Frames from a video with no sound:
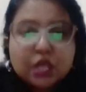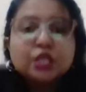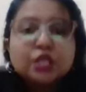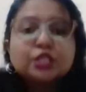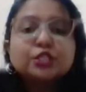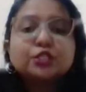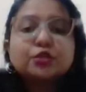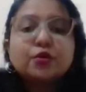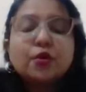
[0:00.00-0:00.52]

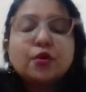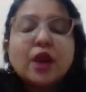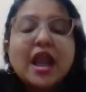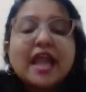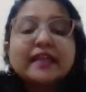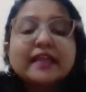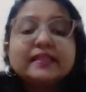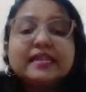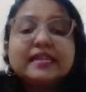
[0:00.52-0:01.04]
So,
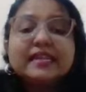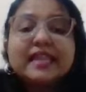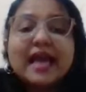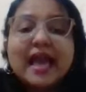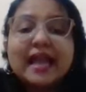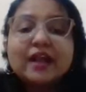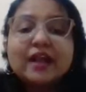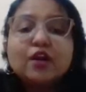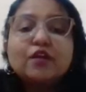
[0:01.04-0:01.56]
and the
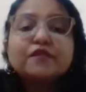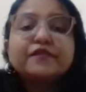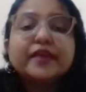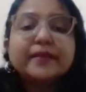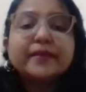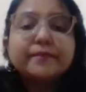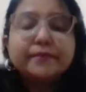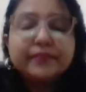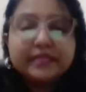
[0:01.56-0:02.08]
lack of
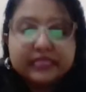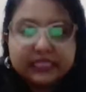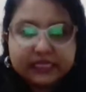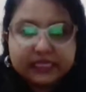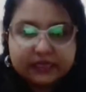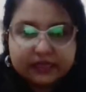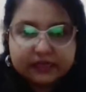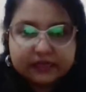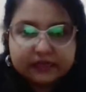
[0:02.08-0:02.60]

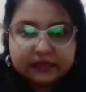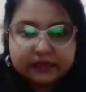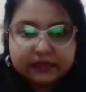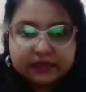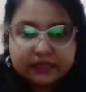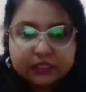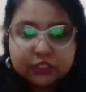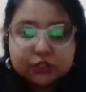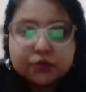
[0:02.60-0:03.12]
empathy,
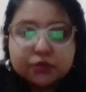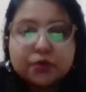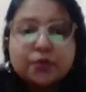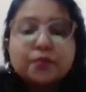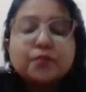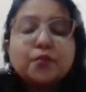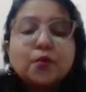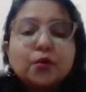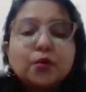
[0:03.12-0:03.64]
so
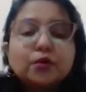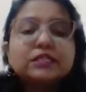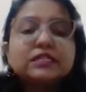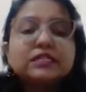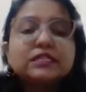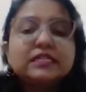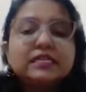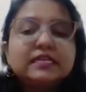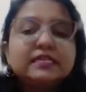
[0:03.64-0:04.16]

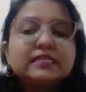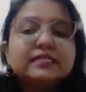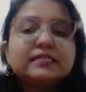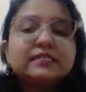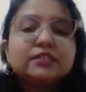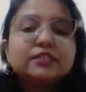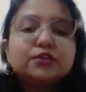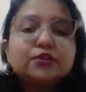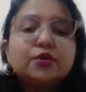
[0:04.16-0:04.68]
both
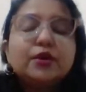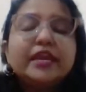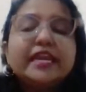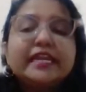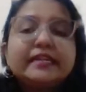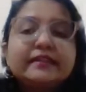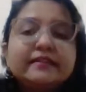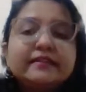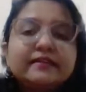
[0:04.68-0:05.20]
these
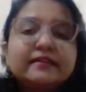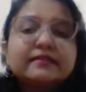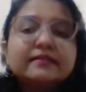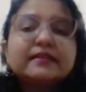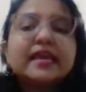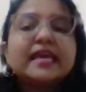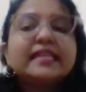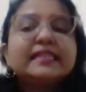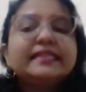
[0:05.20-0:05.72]
hinder
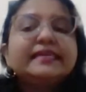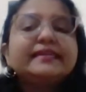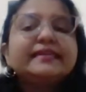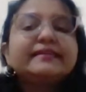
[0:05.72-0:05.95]
healthy